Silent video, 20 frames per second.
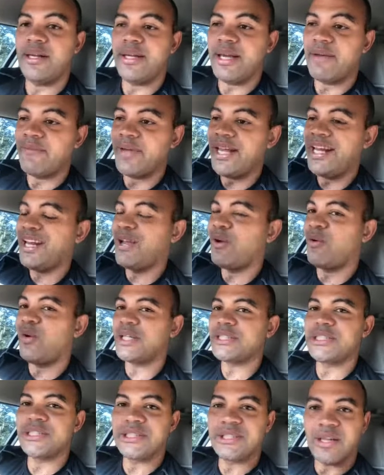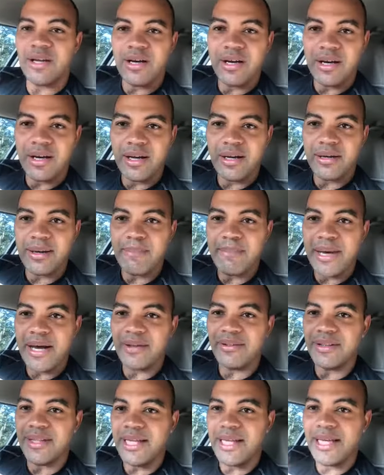You have any questions
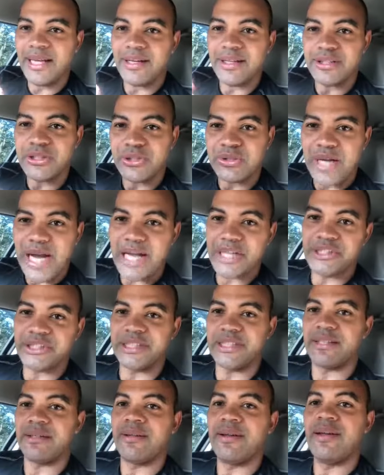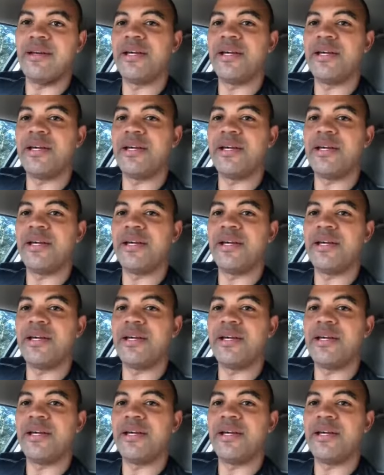about lead attraction,